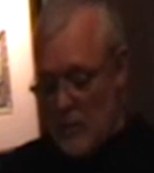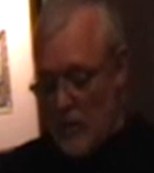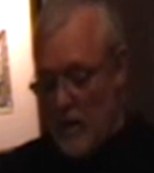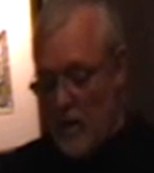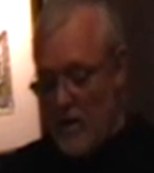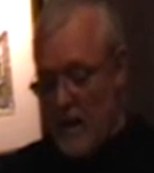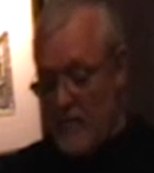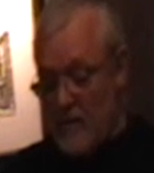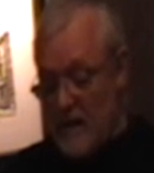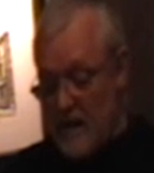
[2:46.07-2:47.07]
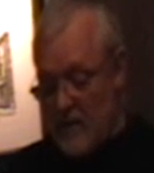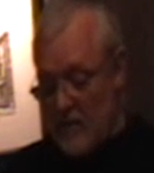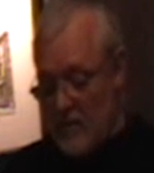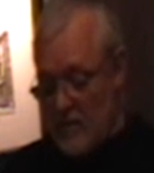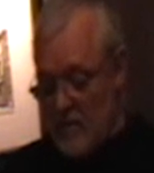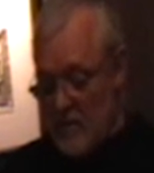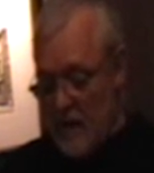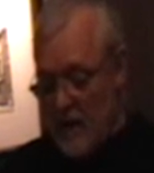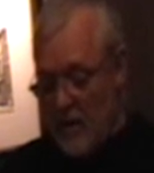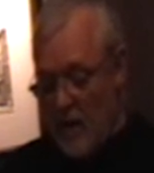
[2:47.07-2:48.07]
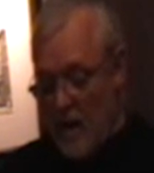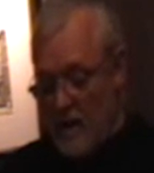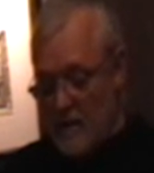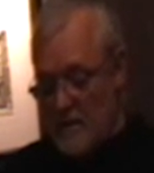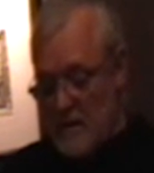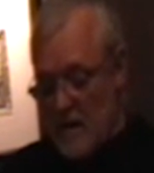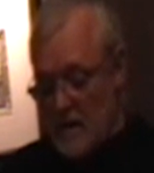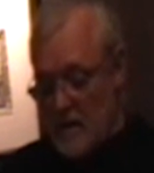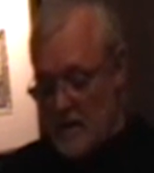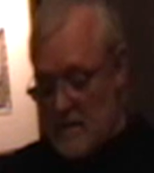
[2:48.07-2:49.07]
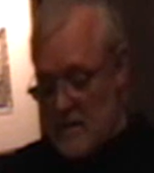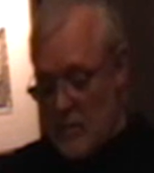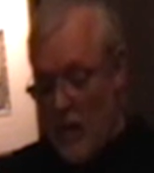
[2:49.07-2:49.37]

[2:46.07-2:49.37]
We learned how to kill, how to line the sights,